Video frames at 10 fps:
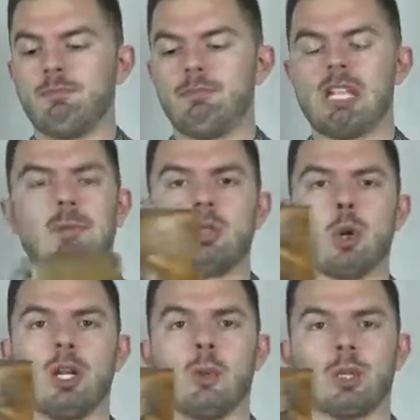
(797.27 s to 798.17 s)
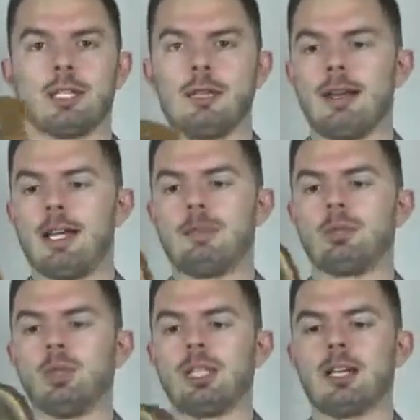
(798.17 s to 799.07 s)
They've been totally worth it. I
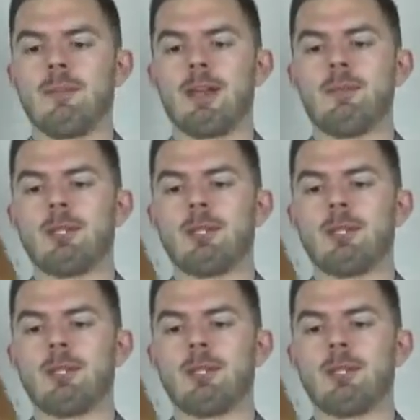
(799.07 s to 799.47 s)
absolutely love them.